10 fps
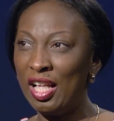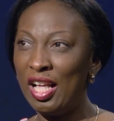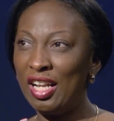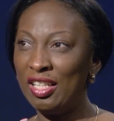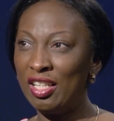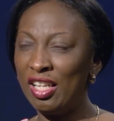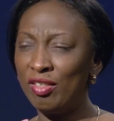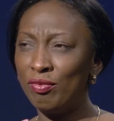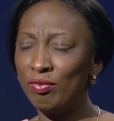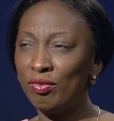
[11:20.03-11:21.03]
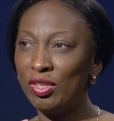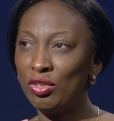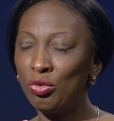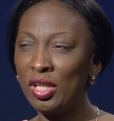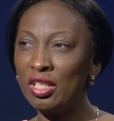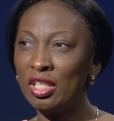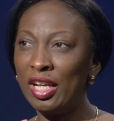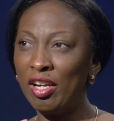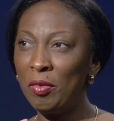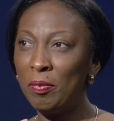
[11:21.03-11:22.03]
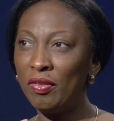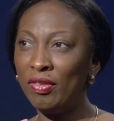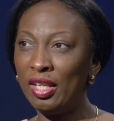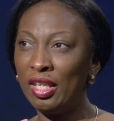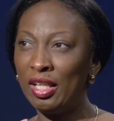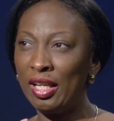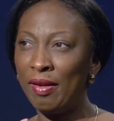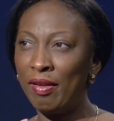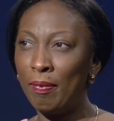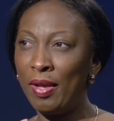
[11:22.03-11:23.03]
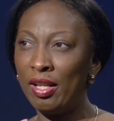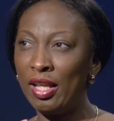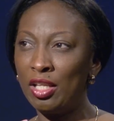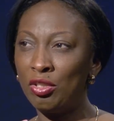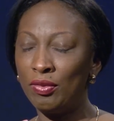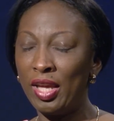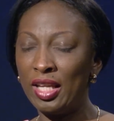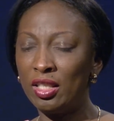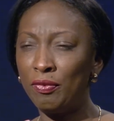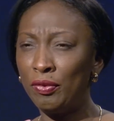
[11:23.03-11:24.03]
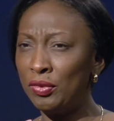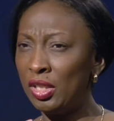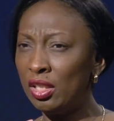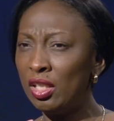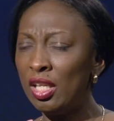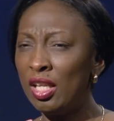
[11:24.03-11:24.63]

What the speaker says: And strangely, I remember thinking about age of 15